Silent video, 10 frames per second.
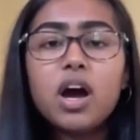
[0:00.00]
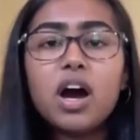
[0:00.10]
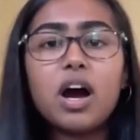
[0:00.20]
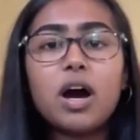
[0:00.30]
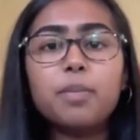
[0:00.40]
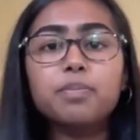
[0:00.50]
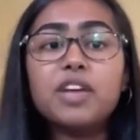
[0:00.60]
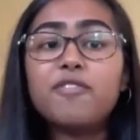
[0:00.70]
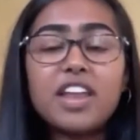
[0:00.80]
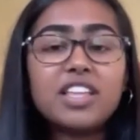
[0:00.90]
um,
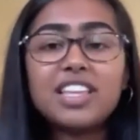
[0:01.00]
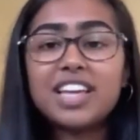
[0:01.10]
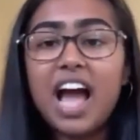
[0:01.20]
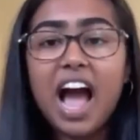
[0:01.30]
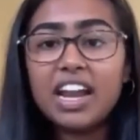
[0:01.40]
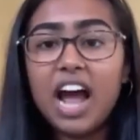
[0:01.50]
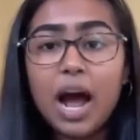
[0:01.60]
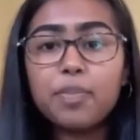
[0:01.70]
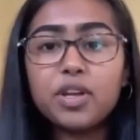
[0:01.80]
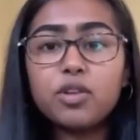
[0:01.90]
if anything had
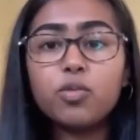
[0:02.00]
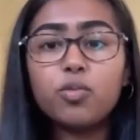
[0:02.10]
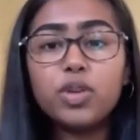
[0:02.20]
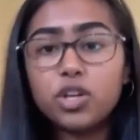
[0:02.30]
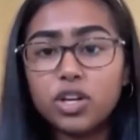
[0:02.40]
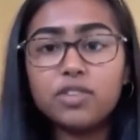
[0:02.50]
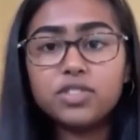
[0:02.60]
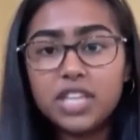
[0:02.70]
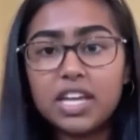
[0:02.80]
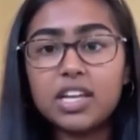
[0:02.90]
happened, we could have
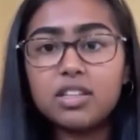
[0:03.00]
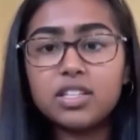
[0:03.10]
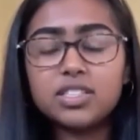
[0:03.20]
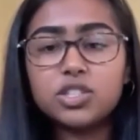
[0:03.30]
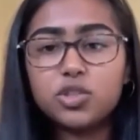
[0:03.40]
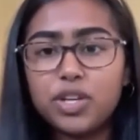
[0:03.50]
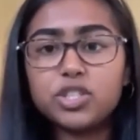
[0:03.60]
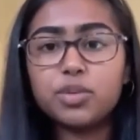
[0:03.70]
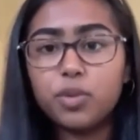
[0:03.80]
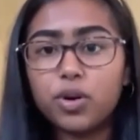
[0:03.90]
taken the
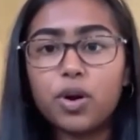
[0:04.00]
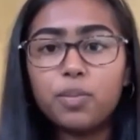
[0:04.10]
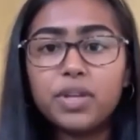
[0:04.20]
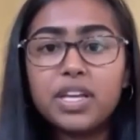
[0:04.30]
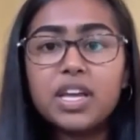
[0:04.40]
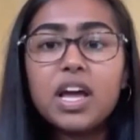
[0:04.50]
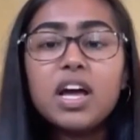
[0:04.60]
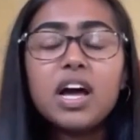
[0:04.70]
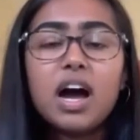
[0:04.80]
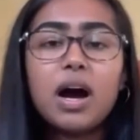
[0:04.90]
situation more calmly
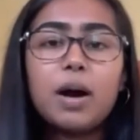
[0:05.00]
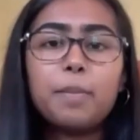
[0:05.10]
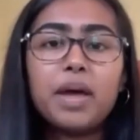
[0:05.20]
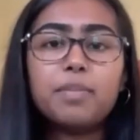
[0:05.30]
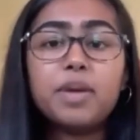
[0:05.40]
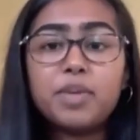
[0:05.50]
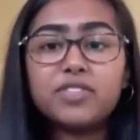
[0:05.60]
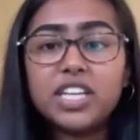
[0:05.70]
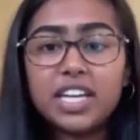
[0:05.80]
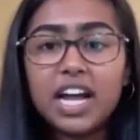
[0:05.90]
um, and maybe have
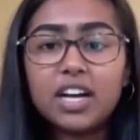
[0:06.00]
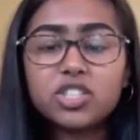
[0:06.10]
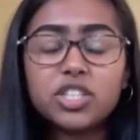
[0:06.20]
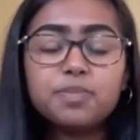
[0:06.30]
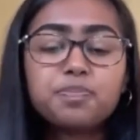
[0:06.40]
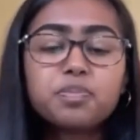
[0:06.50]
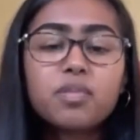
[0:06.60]
taken action.